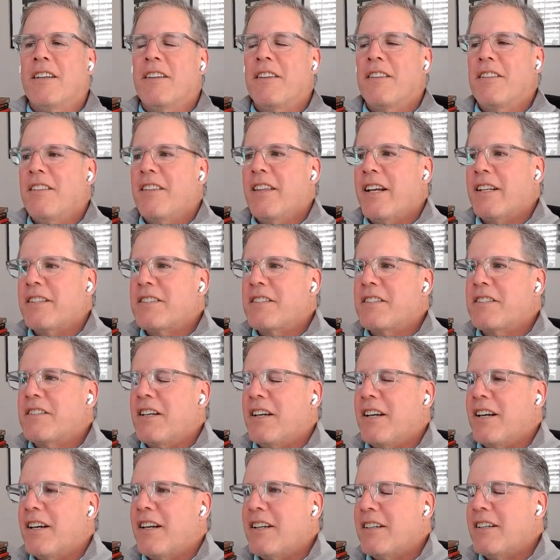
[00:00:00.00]
That's
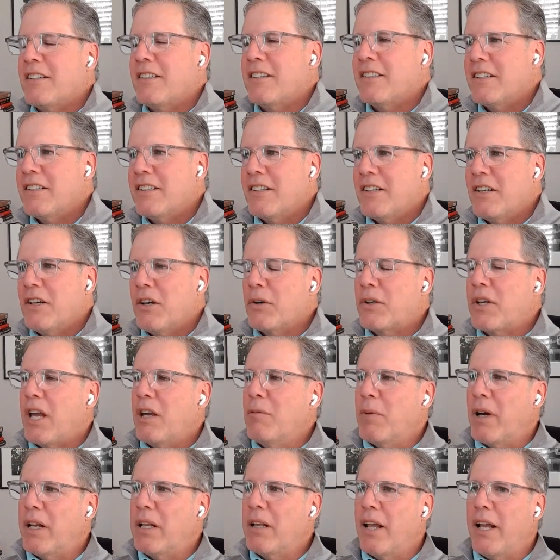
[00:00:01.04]
okay.
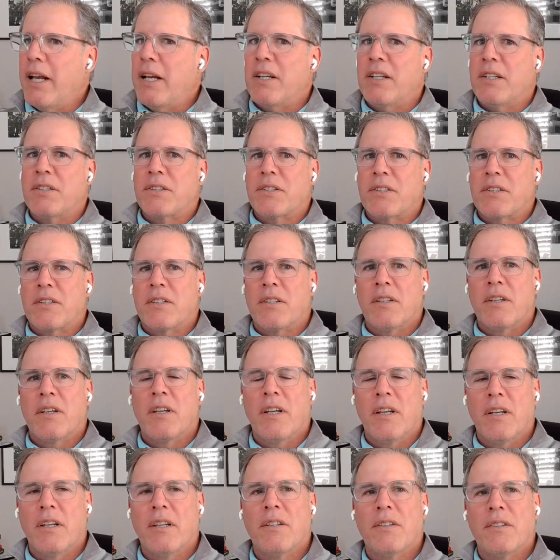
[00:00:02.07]
My latest
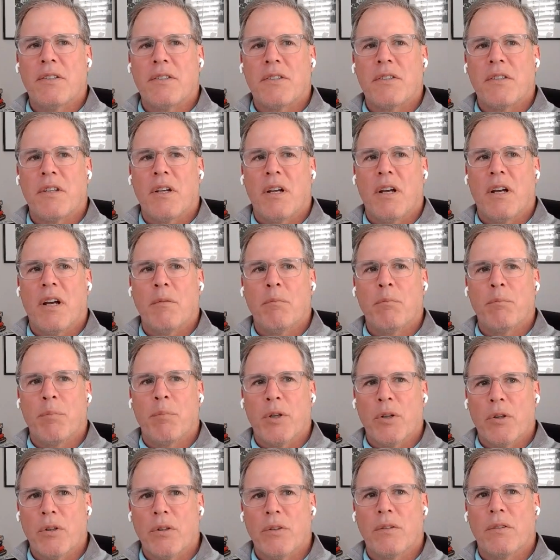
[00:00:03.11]
is
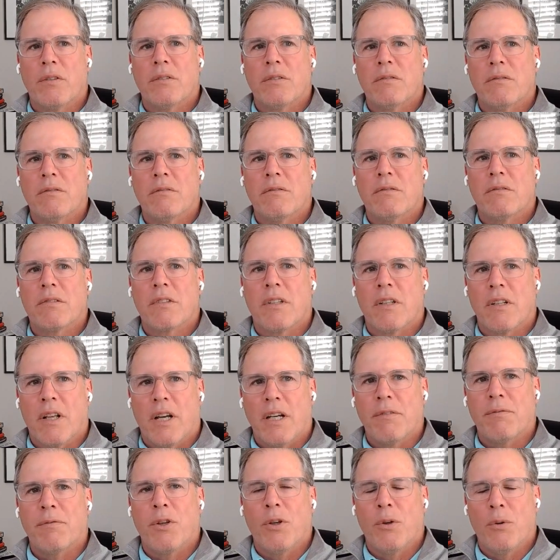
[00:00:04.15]
Build the
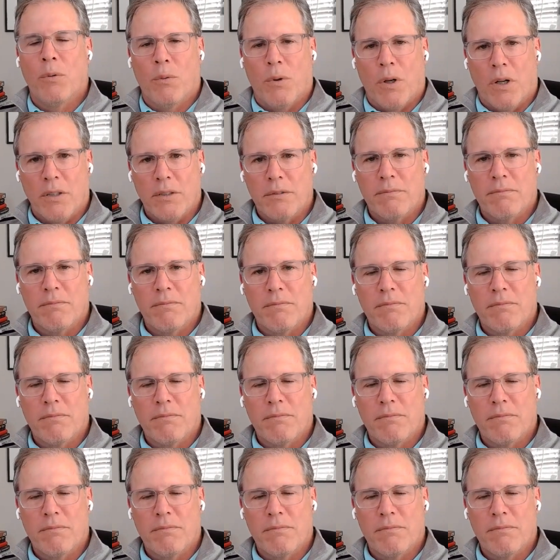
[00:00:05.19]
Life You Want.